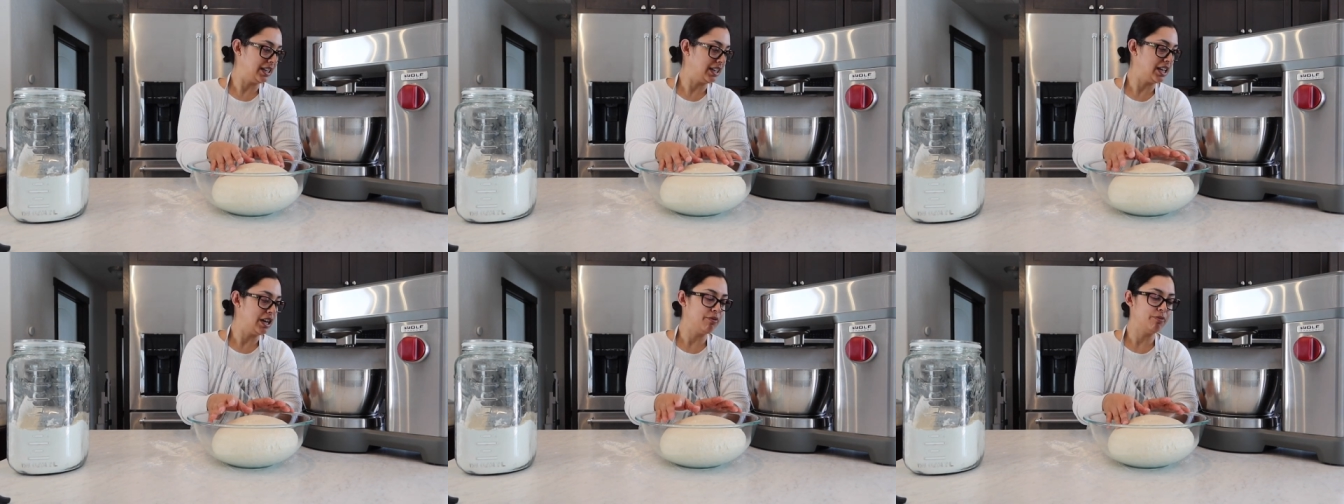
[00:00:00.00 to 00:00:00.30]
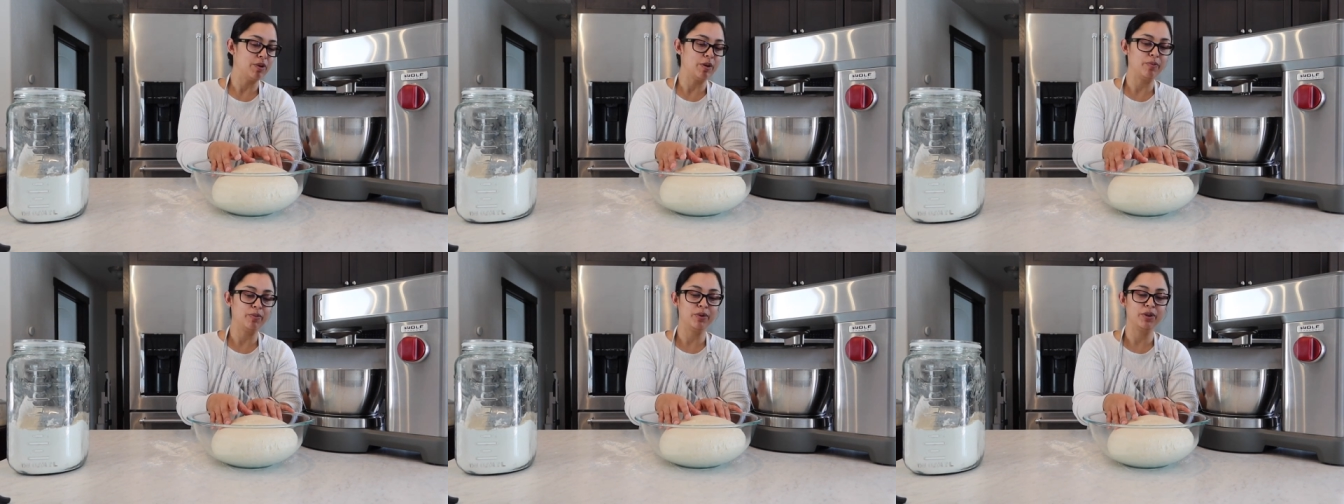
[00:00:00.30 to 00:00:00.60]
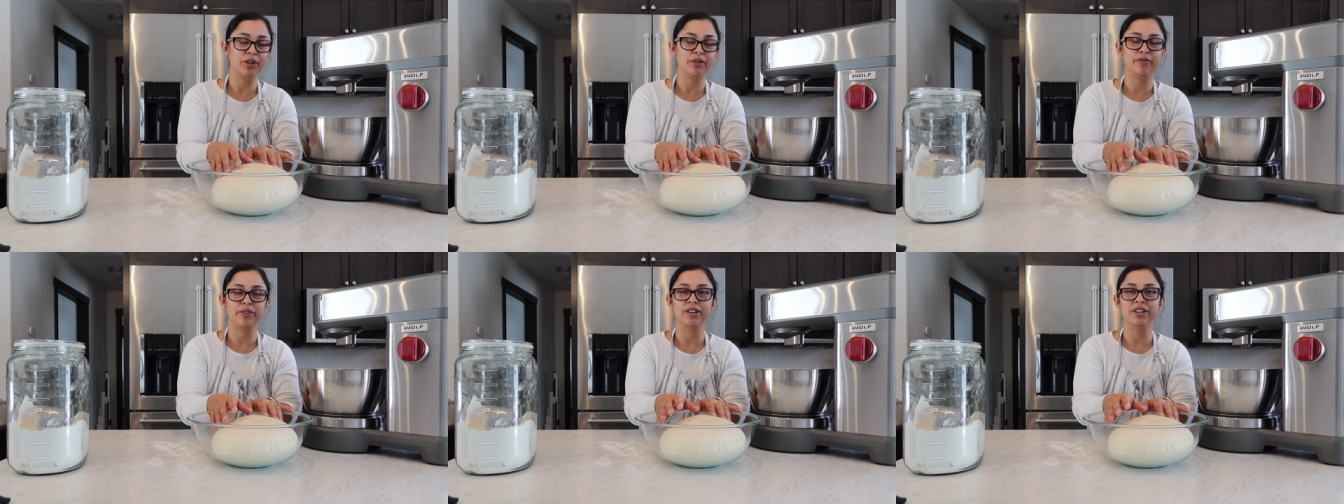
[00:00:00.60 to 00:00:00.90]
can't remember
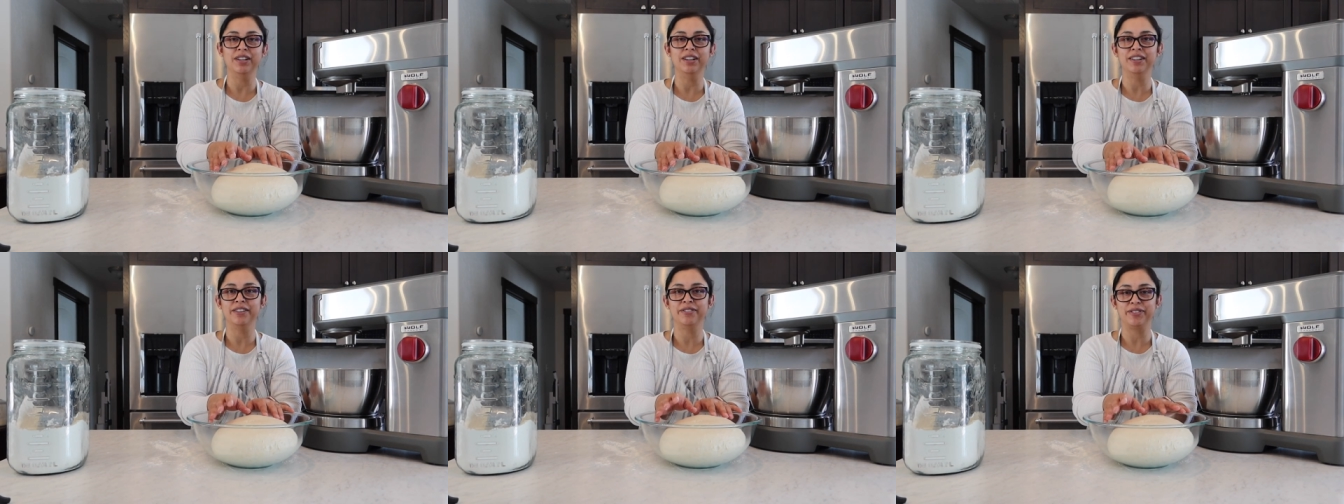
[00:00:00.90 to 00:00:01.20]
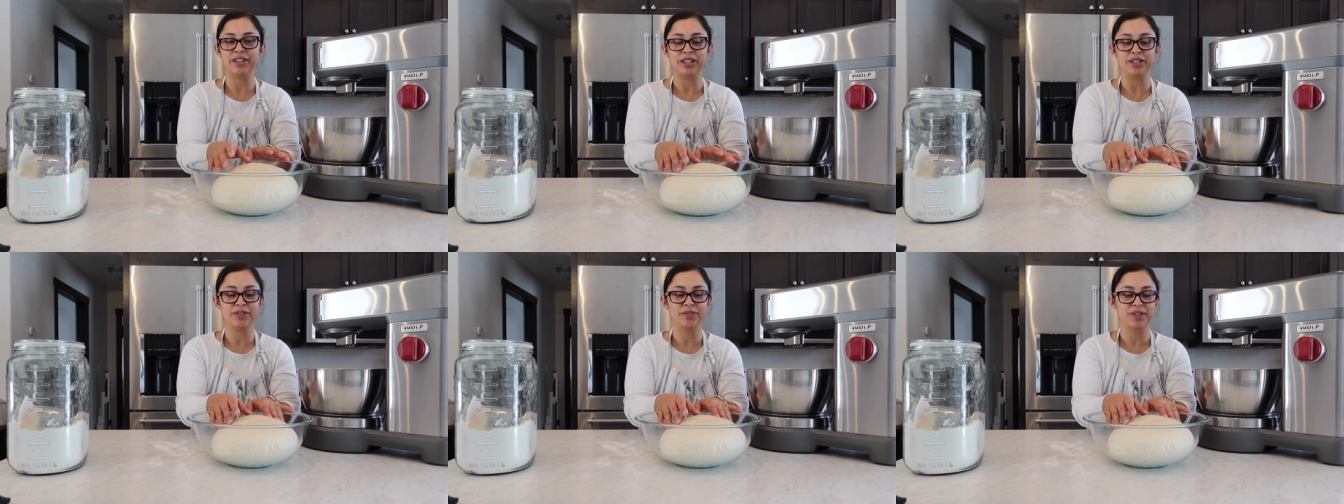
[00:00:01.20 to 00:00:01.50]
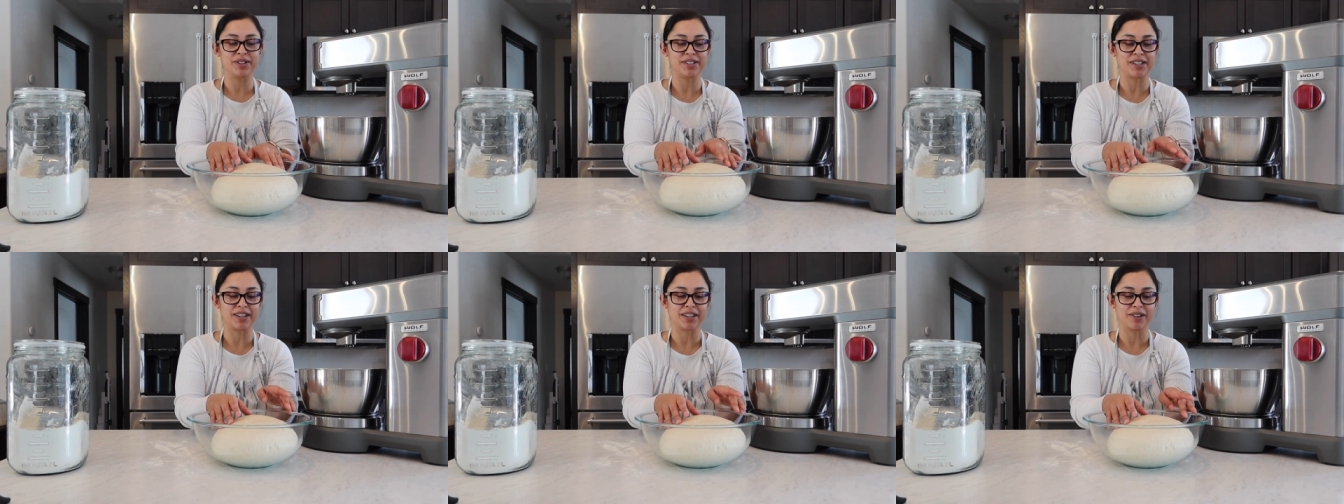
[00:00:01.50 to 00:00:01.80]
if I do
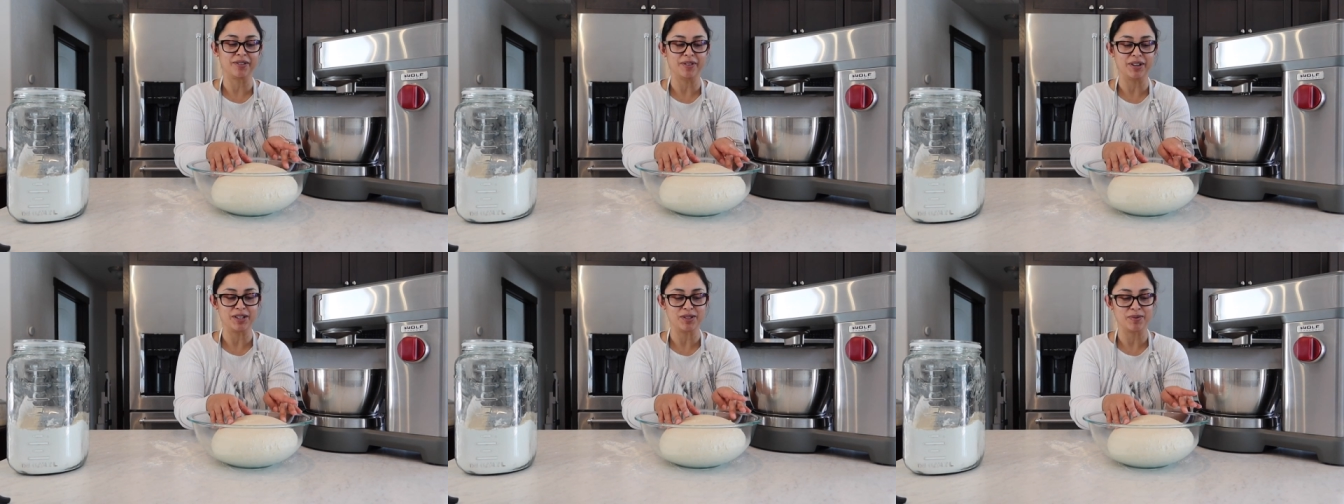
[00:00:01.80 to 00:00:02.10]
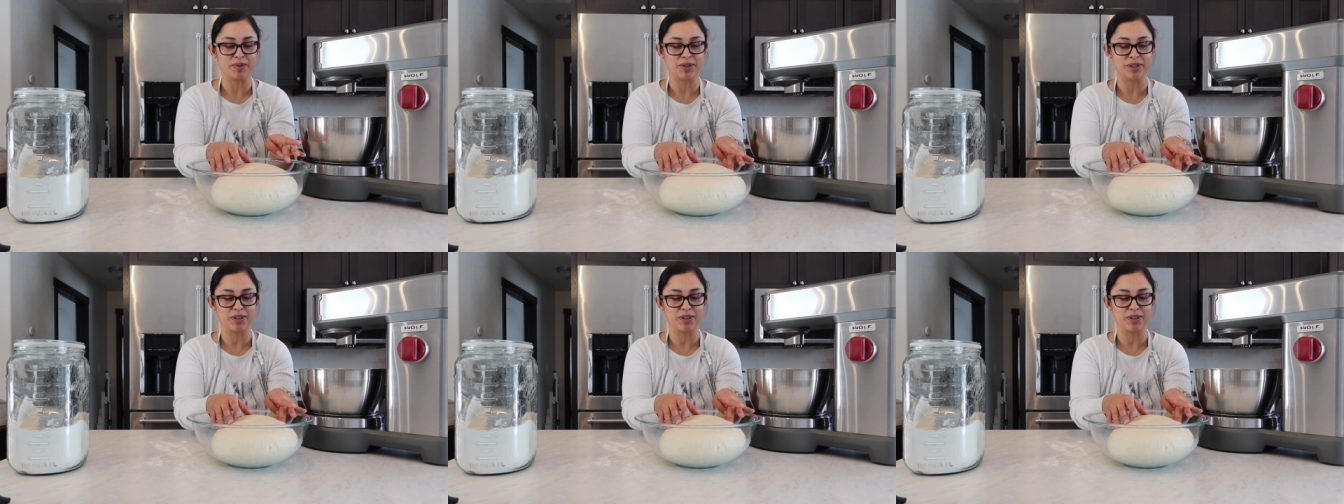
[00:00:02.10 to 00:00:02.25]
a second rise with